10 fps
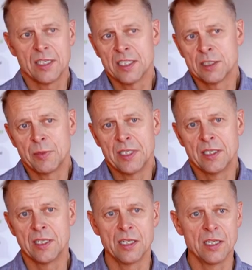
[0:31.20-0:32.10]
It has
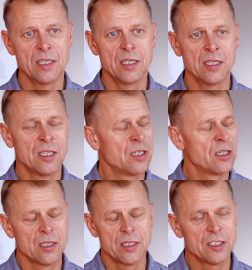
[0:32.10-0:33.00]
been
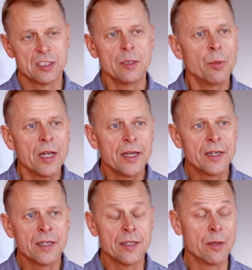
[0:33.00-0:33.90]

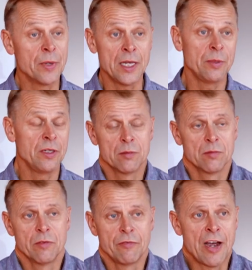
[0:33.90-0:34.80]
stipulated that maybe
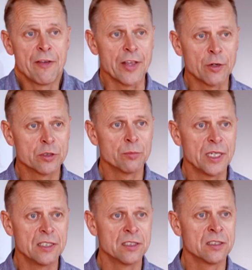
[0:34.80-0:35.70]
5,000
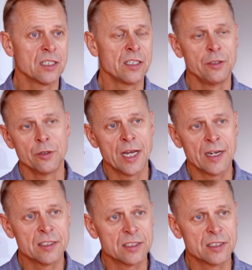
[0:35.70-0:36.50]
patients in the United